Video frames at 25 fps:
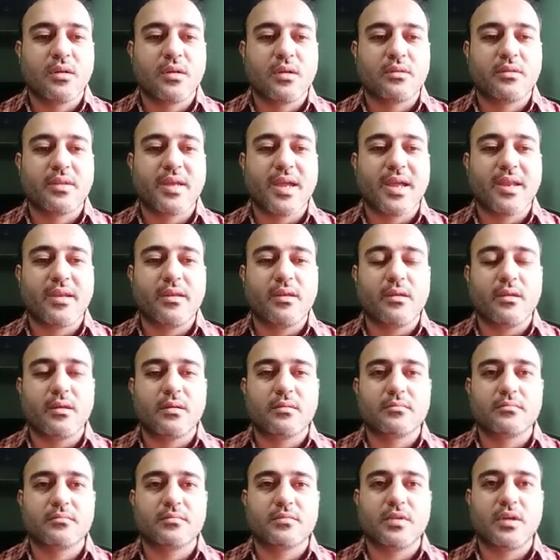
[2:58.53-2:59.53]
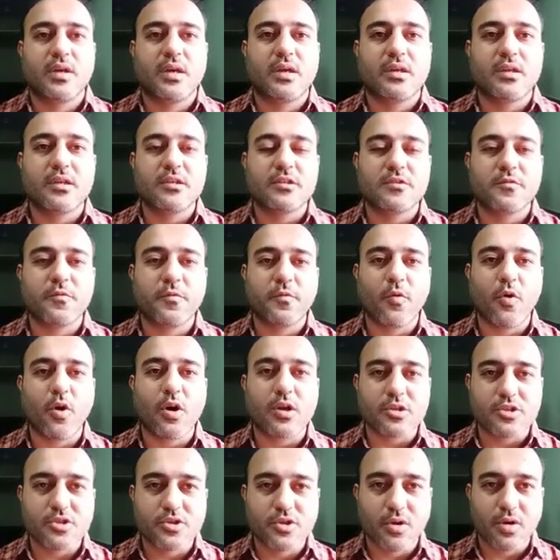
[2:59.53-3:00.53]
then it is for
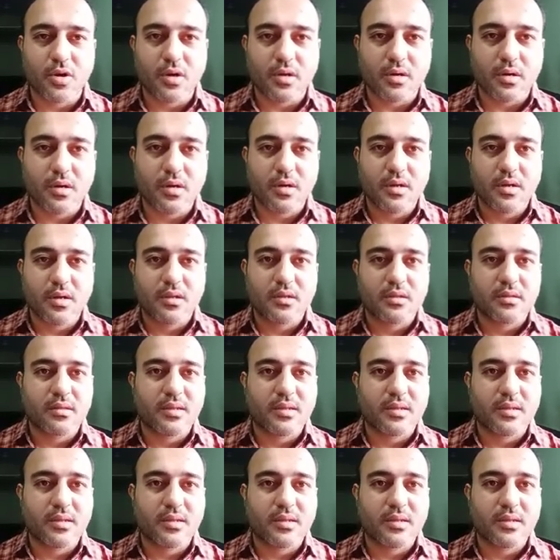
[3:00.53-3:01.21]
sure that